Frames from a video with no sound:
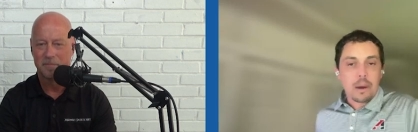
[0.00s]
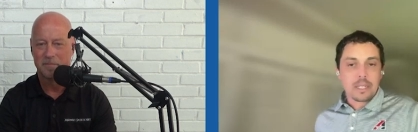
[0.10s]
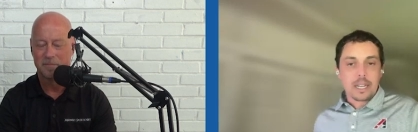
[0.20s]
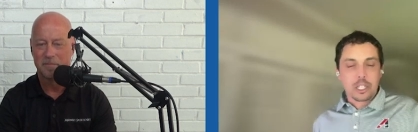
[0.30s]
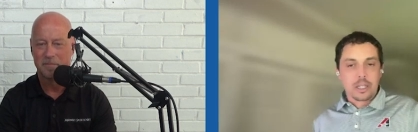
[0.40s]
Speaker 1: that
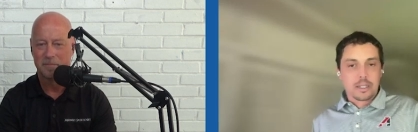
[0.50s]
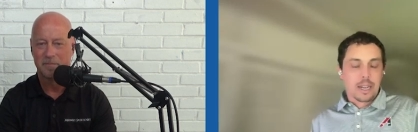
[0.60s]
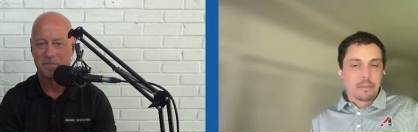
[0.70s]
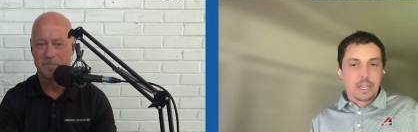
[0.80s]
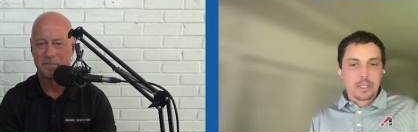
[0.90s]
was actually the
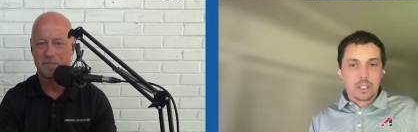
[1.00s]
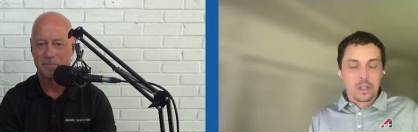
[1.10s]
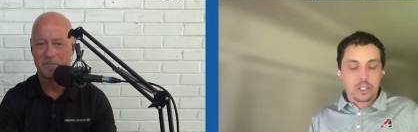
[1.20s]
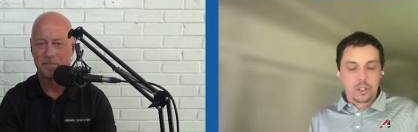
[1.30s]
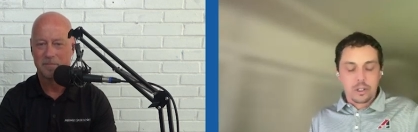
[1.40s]
time you asked a
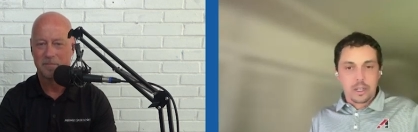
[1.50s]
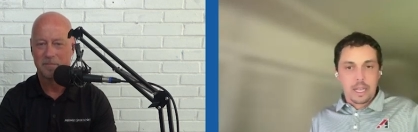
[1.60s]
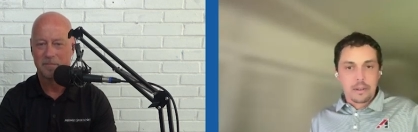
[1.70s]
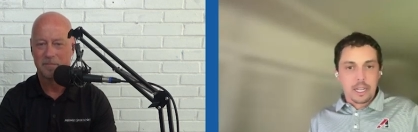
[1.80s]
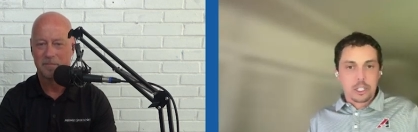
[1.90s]
question earlier.
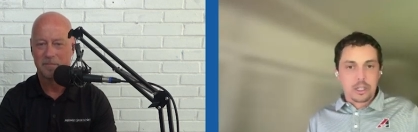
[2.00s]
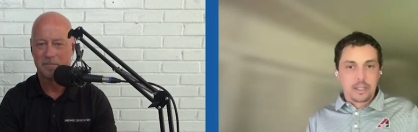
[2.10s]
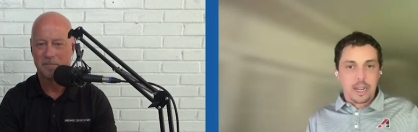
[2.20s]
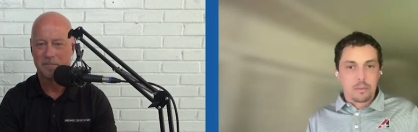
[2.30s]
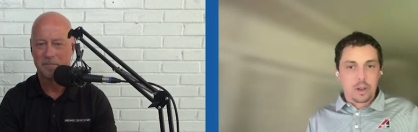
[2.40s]
That was actually the
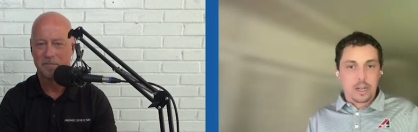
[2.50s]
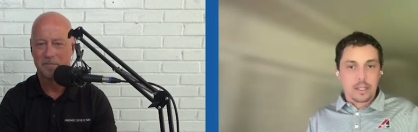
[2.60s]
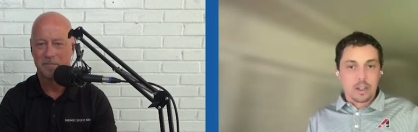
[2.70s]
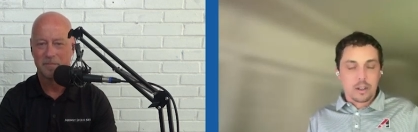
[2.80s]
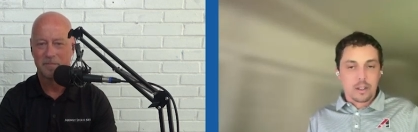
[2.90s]
time where I
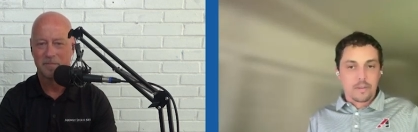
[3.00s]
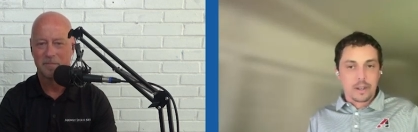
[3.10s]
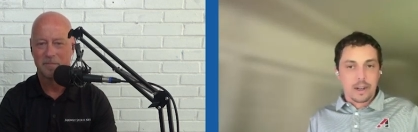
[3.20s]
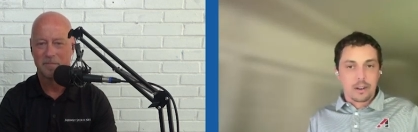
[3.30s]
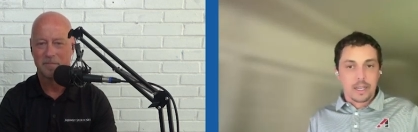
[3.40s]
started to
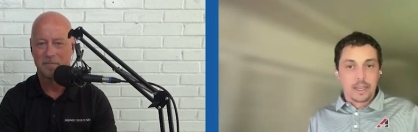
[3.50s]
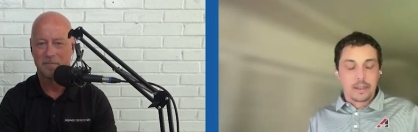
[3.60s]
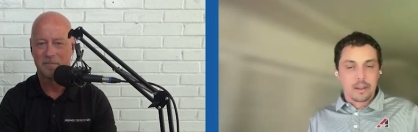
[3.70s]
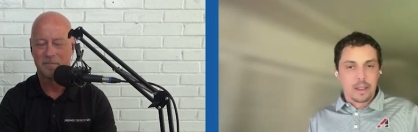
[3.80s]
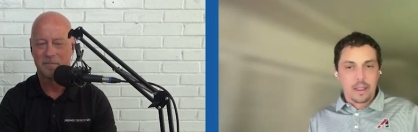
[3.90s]
figure out,
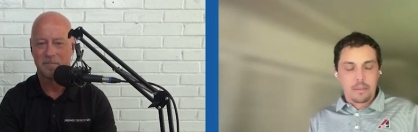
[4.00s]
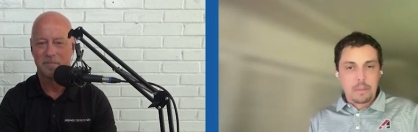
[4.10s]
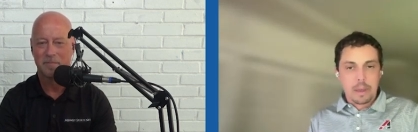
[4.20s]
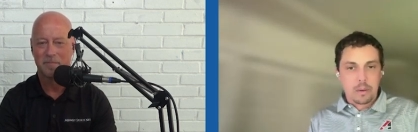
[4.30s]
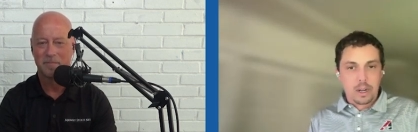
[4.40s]
okay, I thought
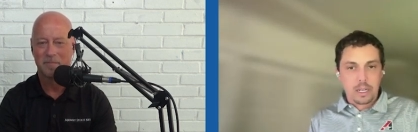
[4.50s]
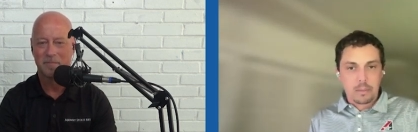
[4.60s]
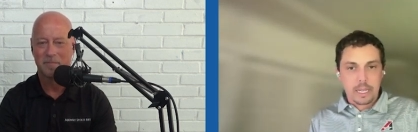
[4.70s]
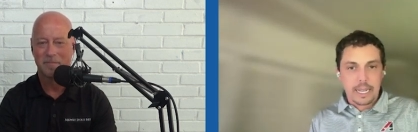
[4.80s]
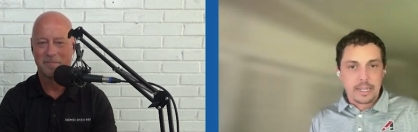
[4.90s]
maybe I wanted
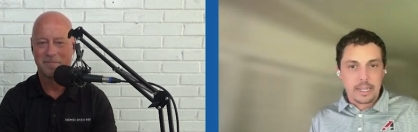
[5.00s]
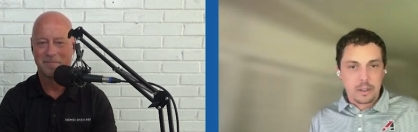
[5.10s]
to be an AD